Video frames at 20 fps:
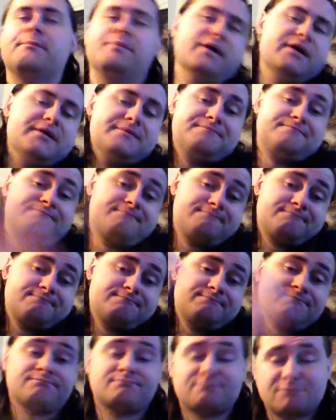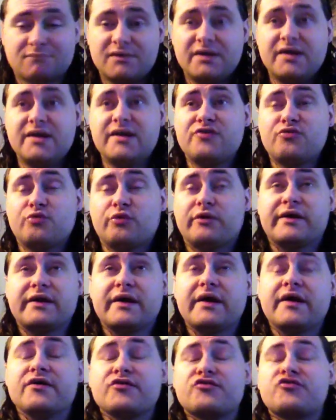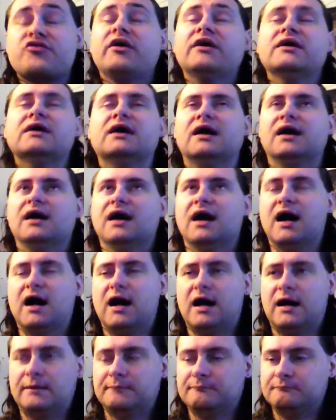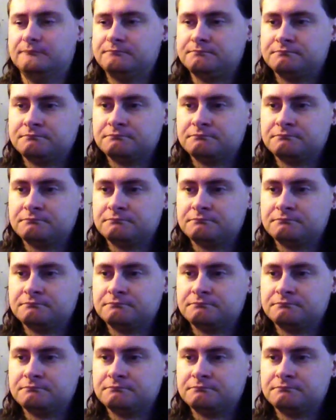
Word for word: But it is what it is. Um,